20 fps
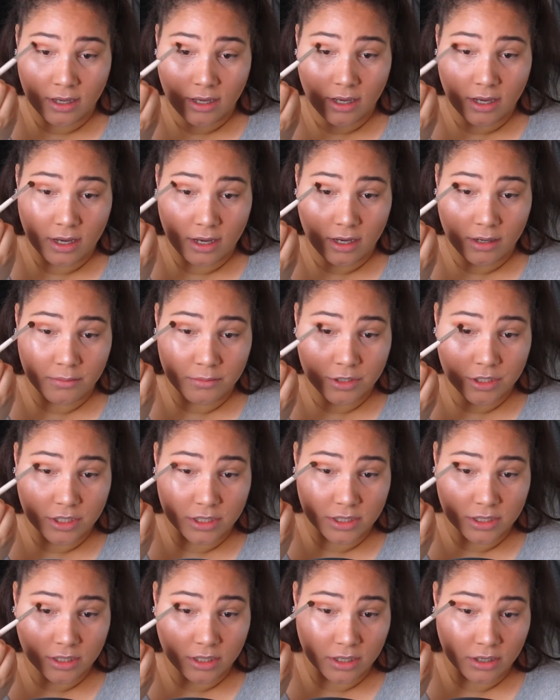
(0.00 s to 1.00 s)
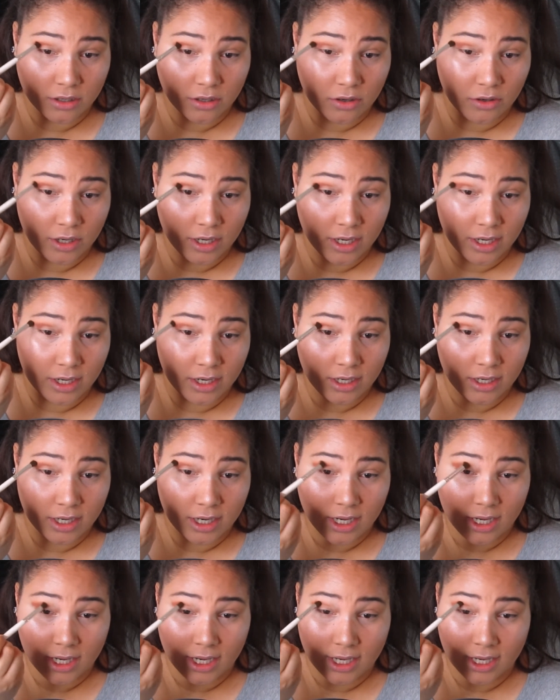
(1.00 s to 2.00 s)
I'm just gonna go ahead
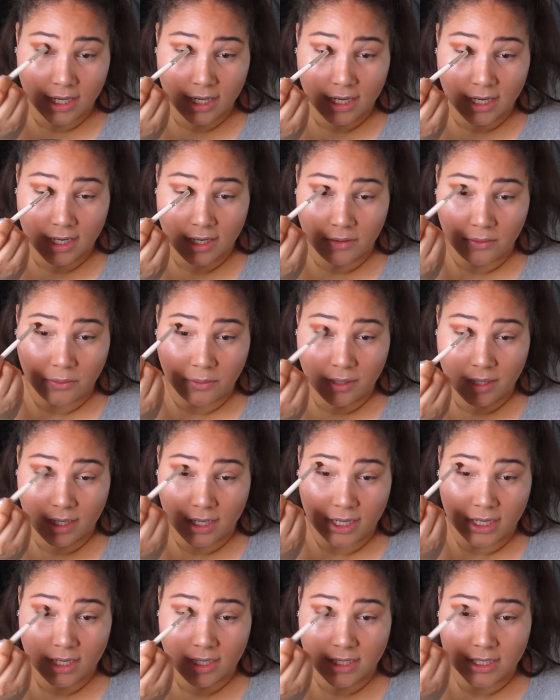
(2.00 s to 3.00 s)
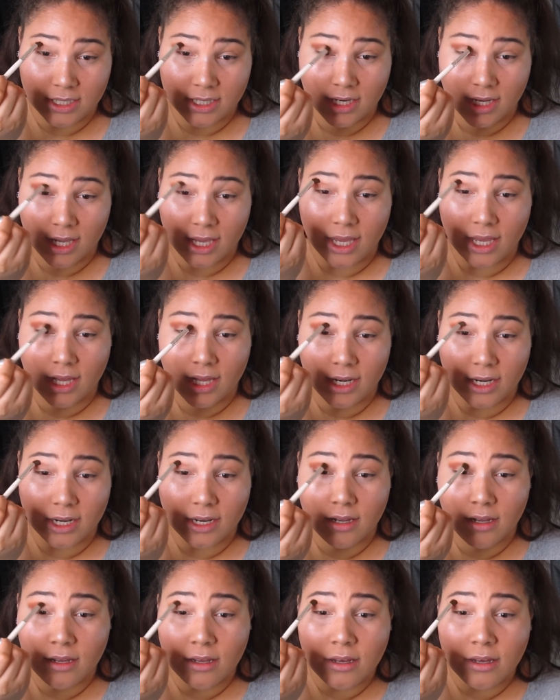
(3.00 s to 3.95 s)
and wing it and